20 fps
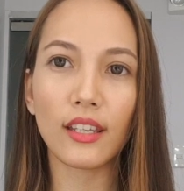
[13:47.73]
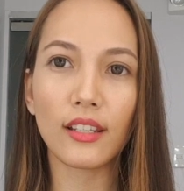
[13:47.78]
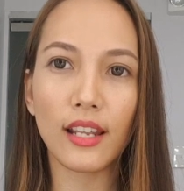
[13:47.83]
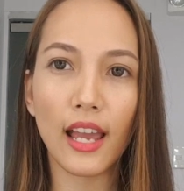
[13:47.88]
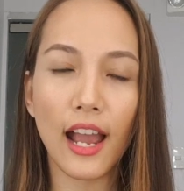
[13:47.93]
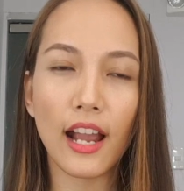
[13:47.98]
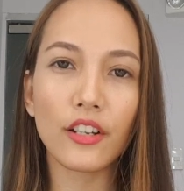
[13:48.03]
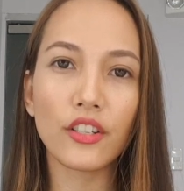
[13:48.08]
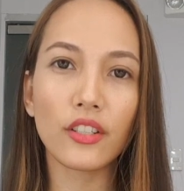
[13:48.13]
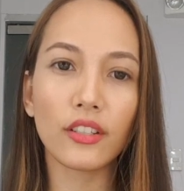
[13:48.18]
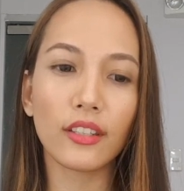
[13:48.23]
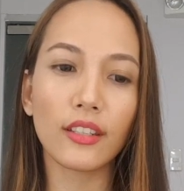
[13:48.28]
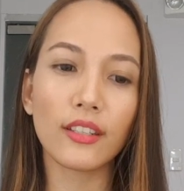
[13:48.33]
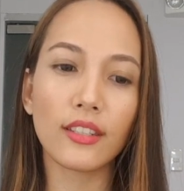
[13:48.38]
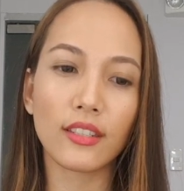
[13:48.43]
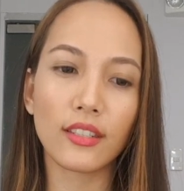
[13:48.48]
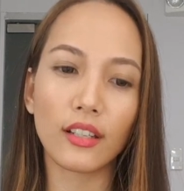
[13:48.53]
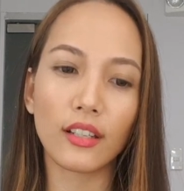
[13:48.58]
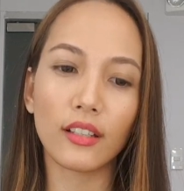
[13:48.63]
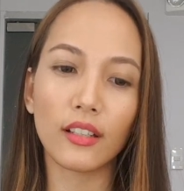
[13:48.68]
It actually
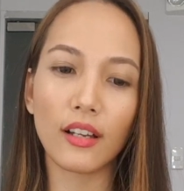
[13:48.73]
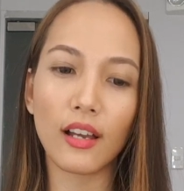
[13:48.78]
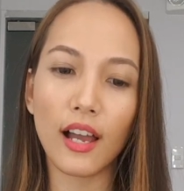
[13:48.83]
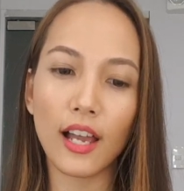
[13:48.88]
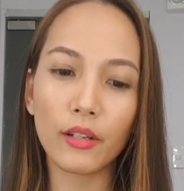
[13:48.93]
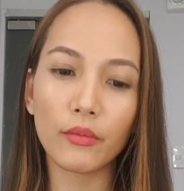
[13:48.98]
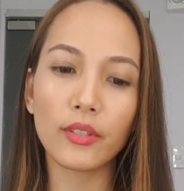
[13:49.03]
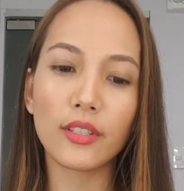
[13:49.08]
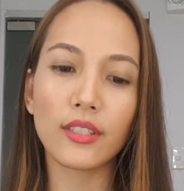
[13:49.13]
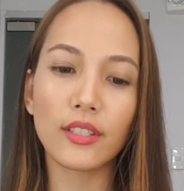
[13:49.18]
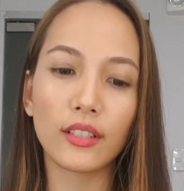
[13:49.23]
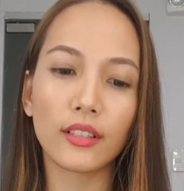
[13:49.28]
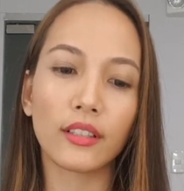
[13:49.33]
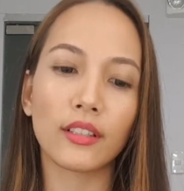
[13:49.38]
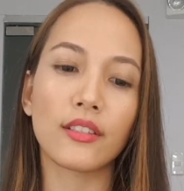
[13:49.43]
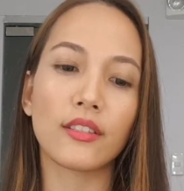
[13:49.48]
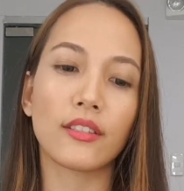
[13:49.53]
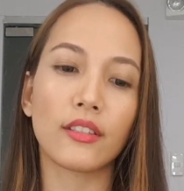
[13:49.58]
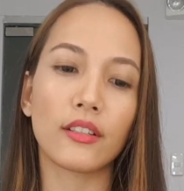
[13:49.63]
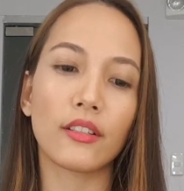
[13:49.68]
I would still
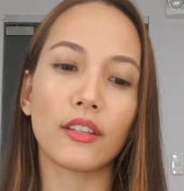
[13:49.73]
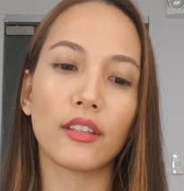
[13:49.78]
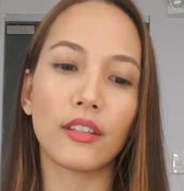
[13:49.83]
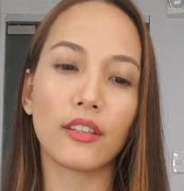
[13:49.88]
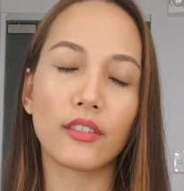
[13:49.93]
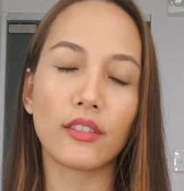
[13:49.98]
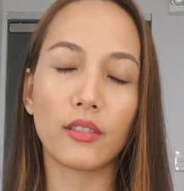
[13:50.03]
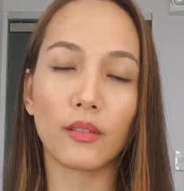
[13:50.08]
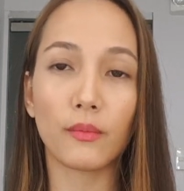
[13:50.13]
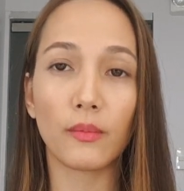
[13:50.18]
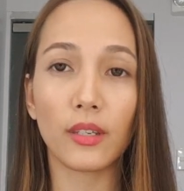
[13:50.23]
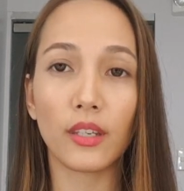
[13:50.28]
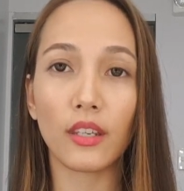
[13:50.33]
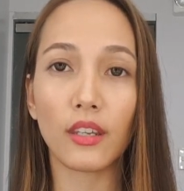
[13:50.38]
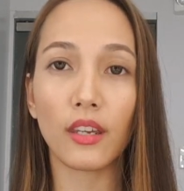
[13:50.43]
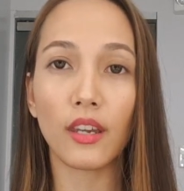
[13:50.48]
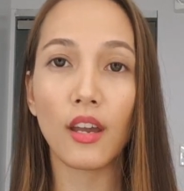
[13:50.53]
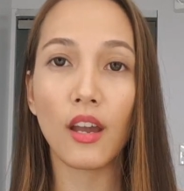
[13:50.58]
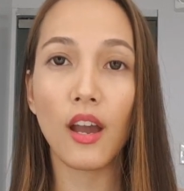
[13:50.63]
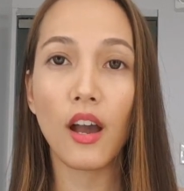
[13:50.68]
consider this to
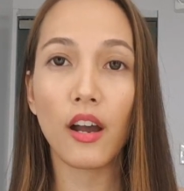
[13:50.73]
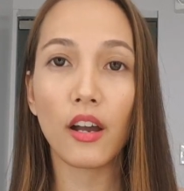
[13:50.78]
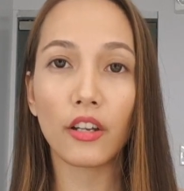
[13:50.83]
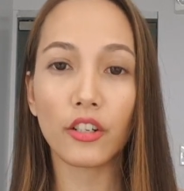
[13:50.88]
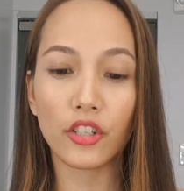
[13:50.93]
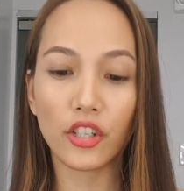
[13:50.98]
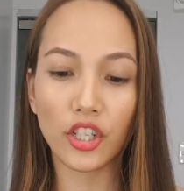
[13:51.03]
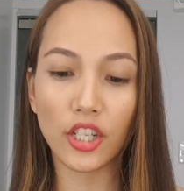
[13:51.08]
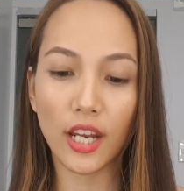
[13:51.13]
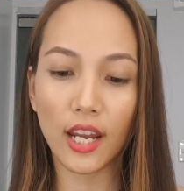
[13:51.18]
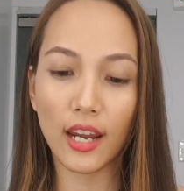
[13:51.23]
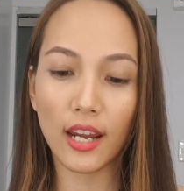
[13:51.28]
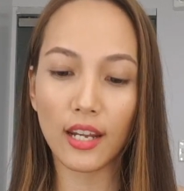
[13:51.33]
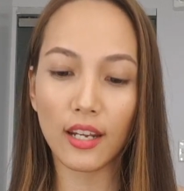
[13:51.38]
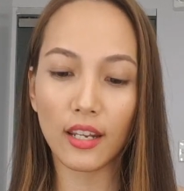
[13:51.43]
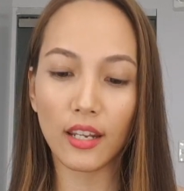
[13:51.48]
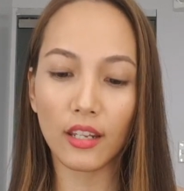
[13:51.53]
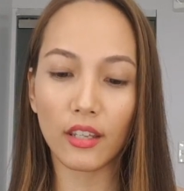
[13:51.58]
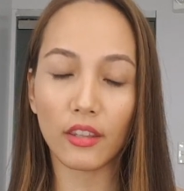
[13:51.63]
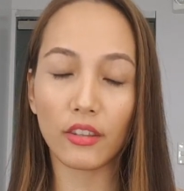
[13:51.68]
be a
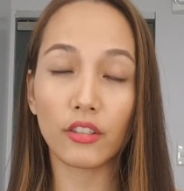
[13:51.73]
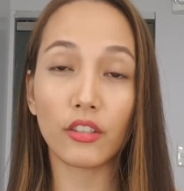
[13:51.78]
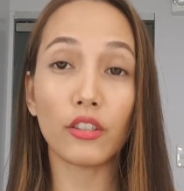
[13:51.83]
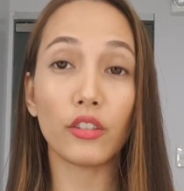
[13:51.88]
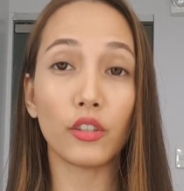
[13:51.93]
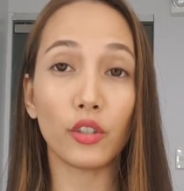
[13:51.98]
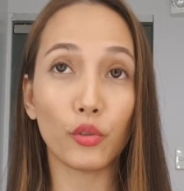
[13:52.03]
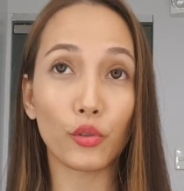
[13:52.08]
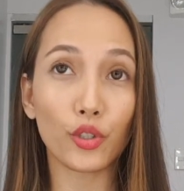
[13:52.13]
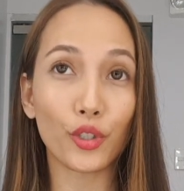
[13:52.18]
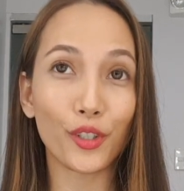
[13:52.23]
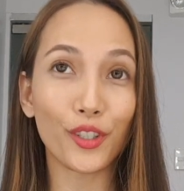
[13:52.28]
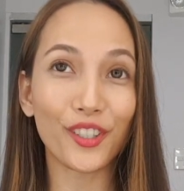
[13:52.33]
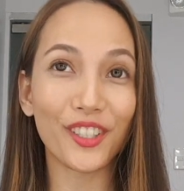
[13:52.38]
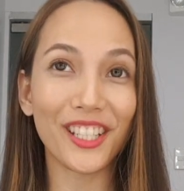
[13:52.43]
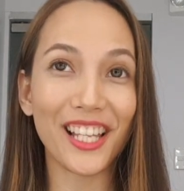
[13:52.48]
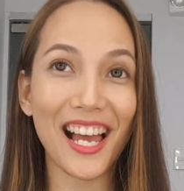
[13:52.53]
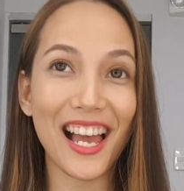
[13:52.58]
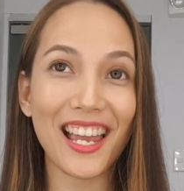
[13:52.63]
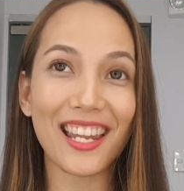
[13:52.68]
shade in the
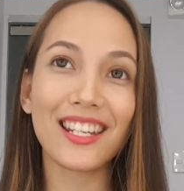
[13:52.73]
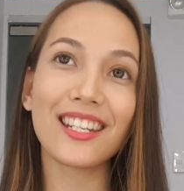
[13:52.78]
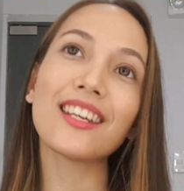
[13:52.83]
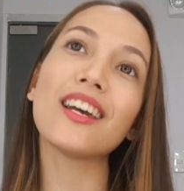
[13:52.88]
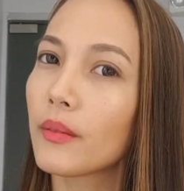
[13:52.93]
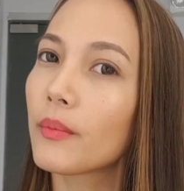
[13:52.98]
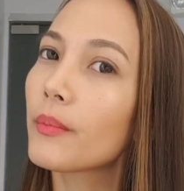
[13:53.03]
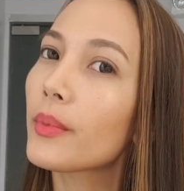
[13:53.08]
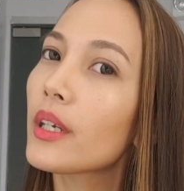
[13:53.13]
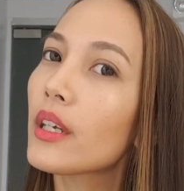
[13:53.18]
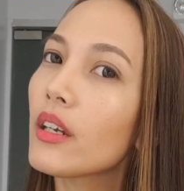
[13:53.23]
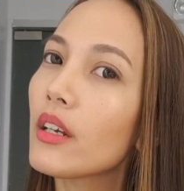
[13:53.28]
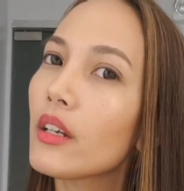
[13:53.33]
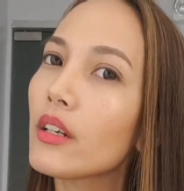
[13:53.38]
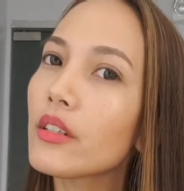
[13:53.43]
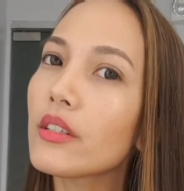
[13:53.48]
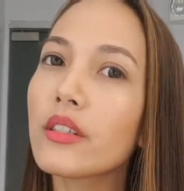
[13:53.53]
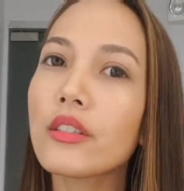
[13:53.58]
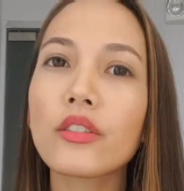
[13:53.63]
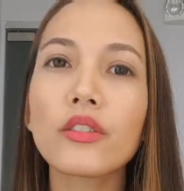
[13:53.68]
neutral line. It
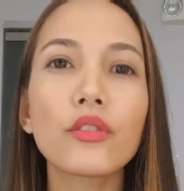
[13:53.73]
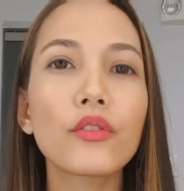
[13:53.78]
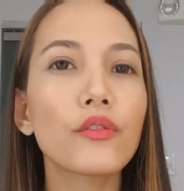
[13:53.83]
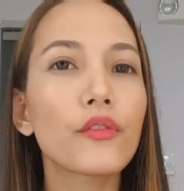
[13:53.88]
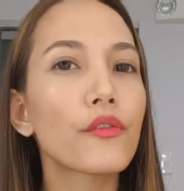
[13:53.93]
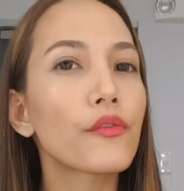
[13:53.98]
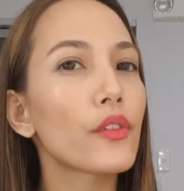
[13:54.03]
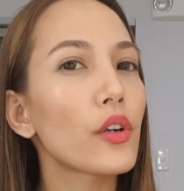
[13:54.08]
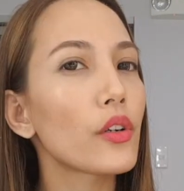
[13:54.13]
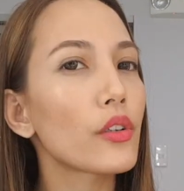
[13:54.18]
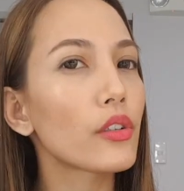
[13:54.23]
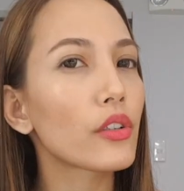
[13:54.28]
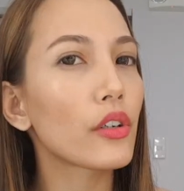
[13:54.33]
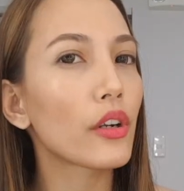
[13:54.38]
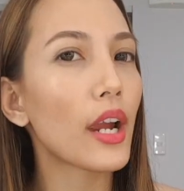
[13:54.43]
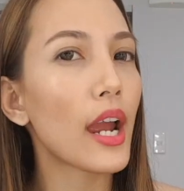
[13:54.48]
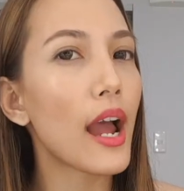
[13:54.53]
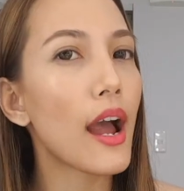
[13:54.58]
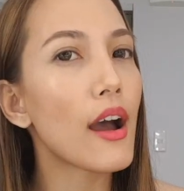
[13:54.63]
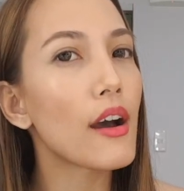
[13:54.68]
appears to
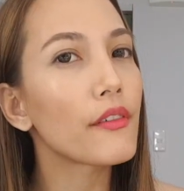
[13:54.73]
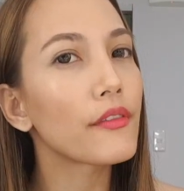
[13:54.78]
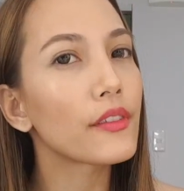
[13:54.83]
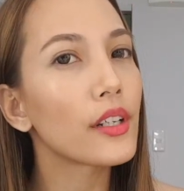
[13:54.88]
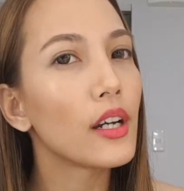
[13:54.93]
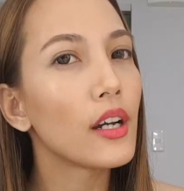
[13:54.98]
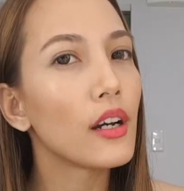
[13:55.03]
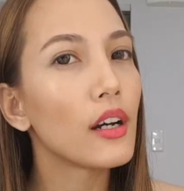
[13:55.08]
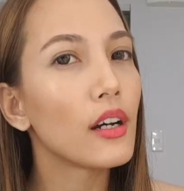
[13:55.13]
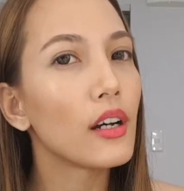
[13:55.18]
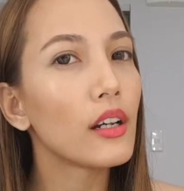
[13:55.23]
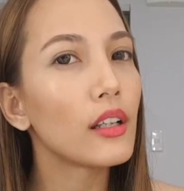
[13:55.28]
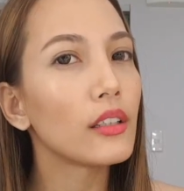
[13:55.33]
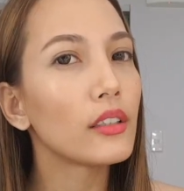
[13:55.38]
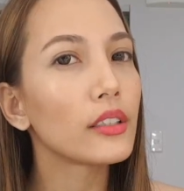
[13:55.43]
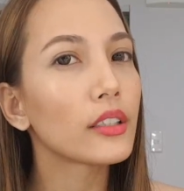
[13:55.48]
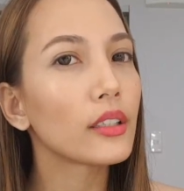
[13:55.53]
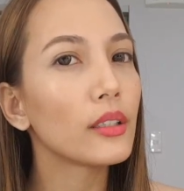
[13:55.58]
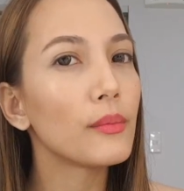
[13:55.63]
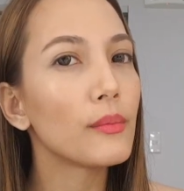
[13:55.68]
photograph a
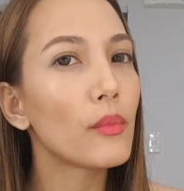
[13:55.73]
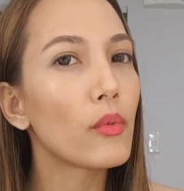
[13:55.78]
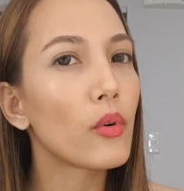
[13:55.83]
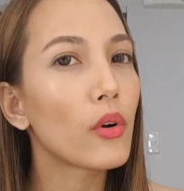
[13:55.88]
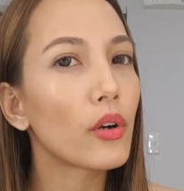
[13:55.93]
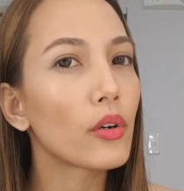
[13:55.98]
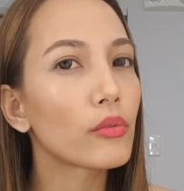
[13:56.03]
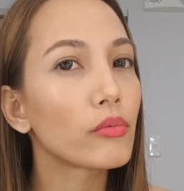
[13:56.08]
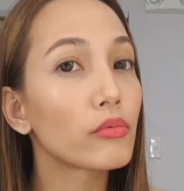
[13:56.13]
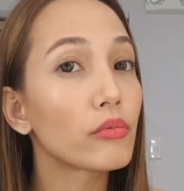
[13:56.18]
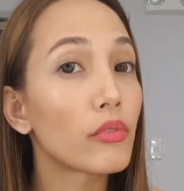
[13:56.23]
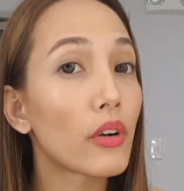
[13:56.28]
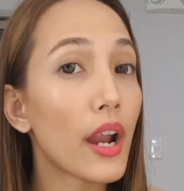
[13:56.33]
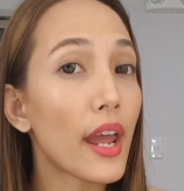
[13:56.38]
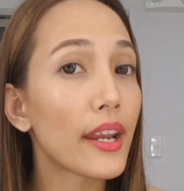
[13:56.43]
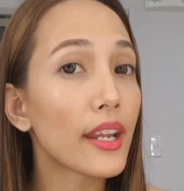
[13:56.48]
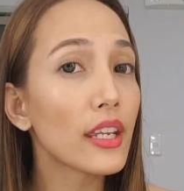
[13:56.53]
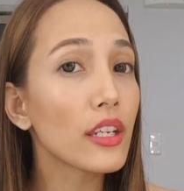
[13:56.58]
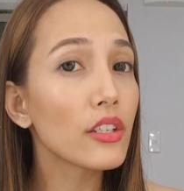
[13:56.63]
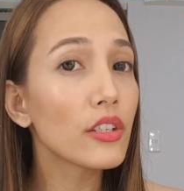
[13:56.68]
little more
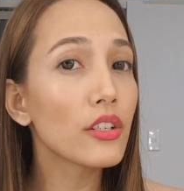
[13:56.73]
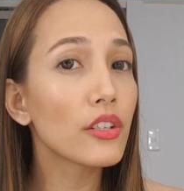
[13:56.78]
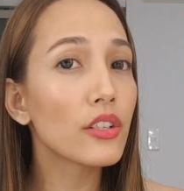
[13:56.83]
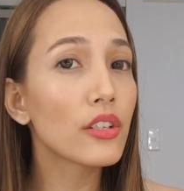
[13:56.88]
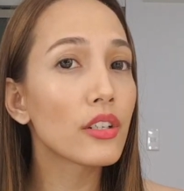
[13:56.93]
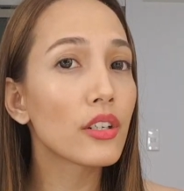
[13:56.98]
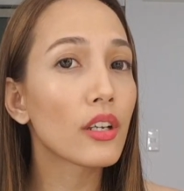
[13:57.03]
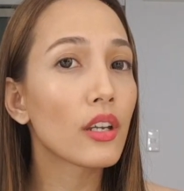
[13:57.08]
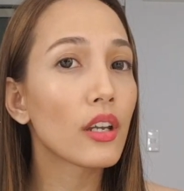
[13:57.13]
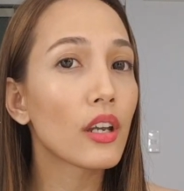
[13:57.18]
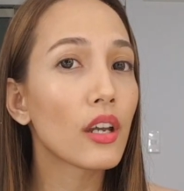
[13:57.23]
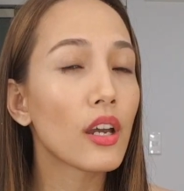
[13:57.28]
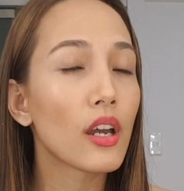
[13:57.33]
reddish.